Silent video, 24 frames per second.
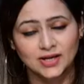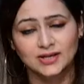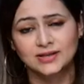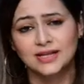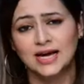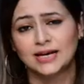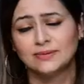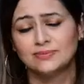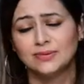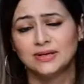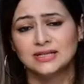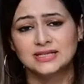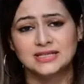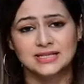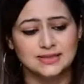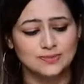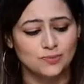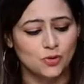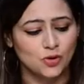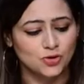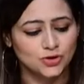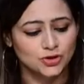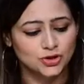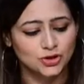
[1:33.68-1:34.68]
That means it's
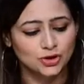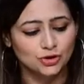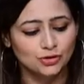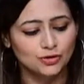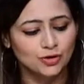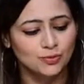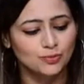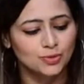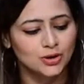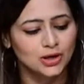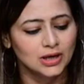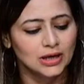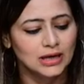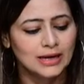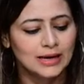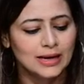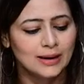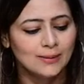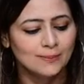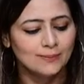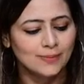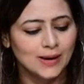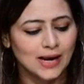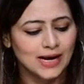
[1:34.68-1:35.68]
more durable.
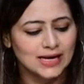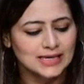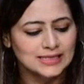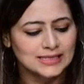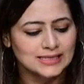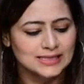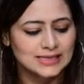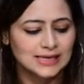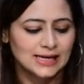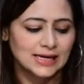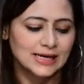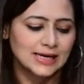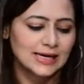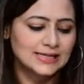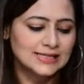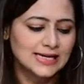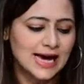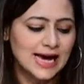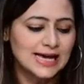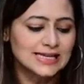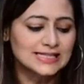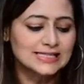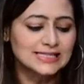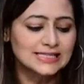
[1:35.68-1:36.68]
Plus it
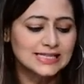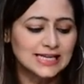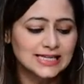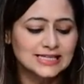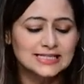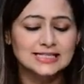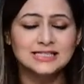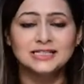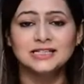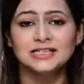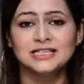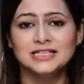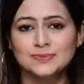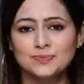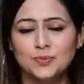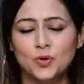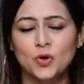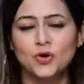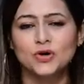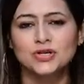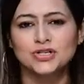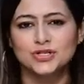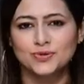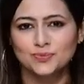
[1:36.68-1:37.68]
has 60
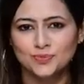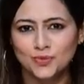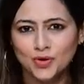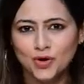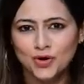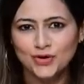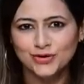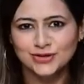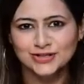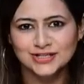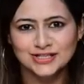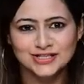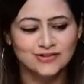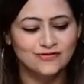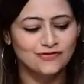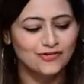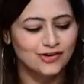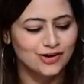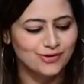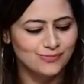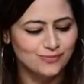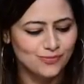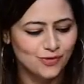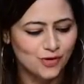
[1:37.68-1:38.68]
sport modes,
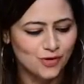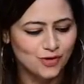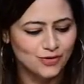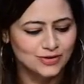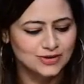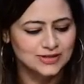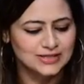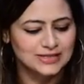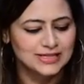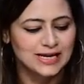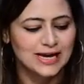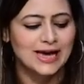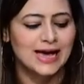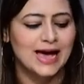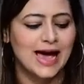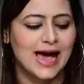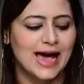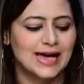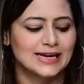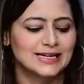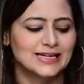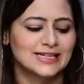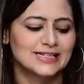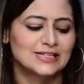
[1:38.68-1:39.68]
different modes,
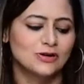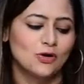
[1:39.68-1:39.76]
and it